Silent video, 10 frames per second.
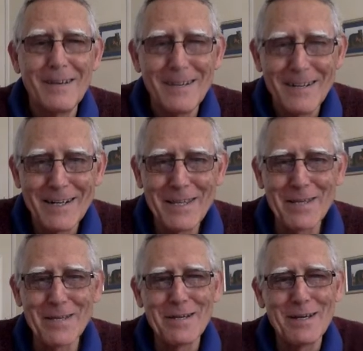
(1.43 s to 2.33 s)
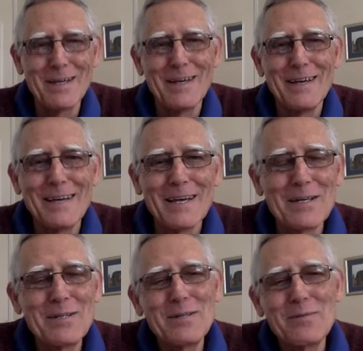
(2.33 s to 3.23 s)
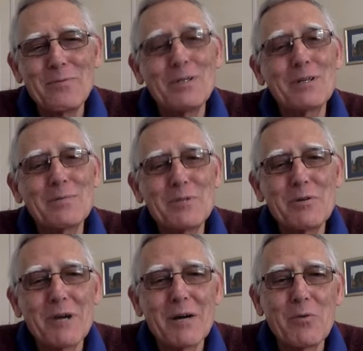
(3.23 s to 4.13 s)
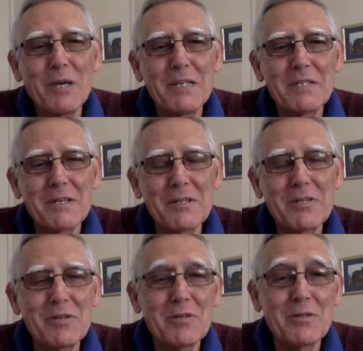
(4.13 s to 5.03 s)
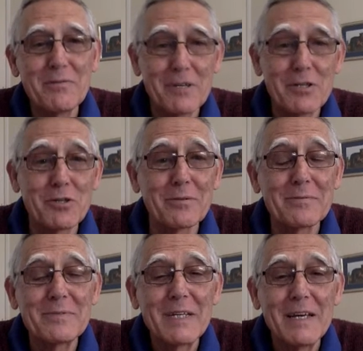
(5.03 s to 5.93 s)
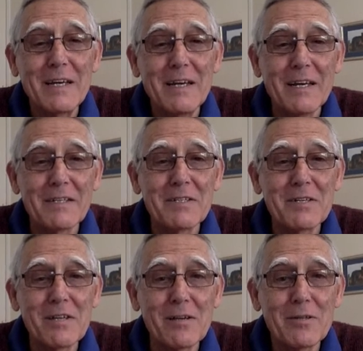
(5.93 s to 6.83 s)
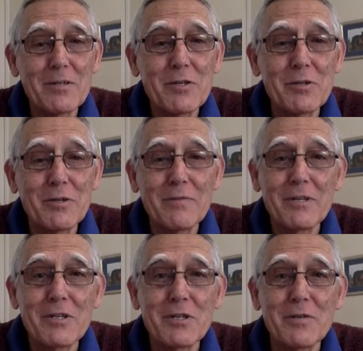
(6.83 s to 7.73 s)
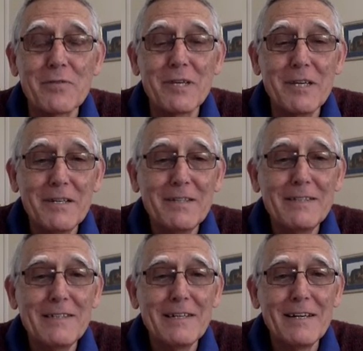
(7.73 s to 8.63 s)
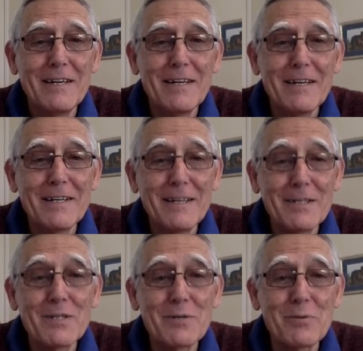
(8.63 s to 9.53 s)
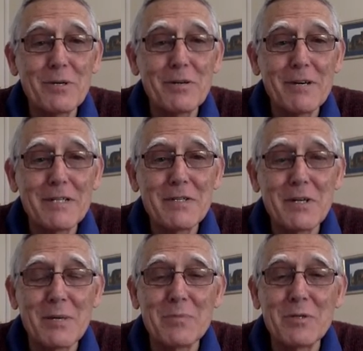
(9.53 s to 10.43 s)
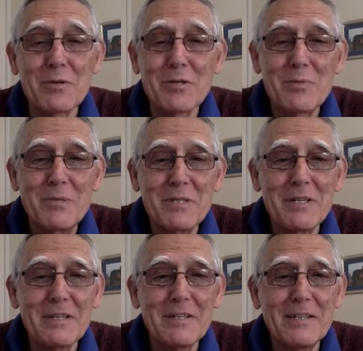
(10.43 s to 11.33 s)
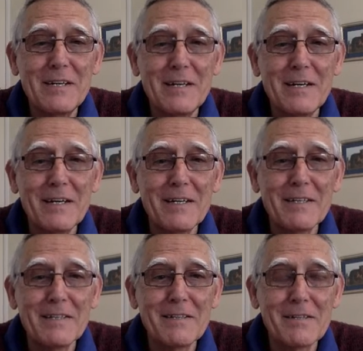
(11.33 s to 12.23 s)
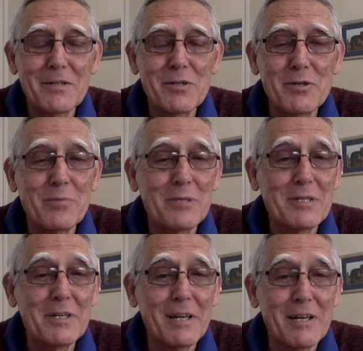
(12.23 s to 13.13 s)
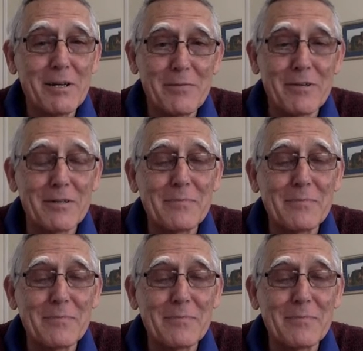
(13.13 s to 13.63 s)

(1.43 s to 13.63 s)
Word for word: Hi there, and welcome to our Week 6 student devotion. It's the last student devotion of the year, and yes, we're racing up to Christmas now, and this term is nearly over.